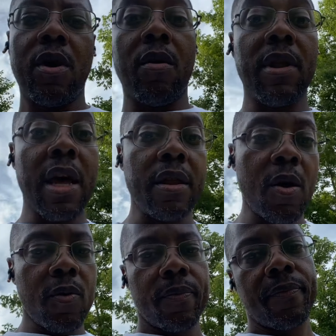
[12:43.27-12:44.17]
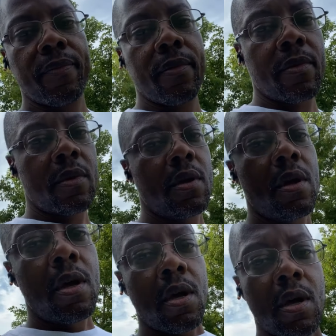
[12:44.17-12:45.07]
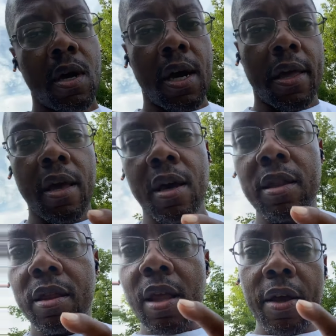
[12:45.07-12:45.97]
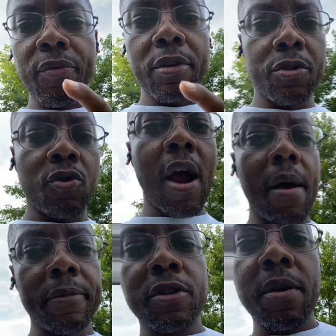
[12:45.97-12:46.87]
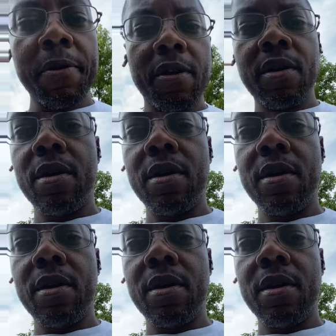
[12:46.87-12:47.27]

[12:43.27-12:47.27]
on that note, again, thanks for subscribing to me.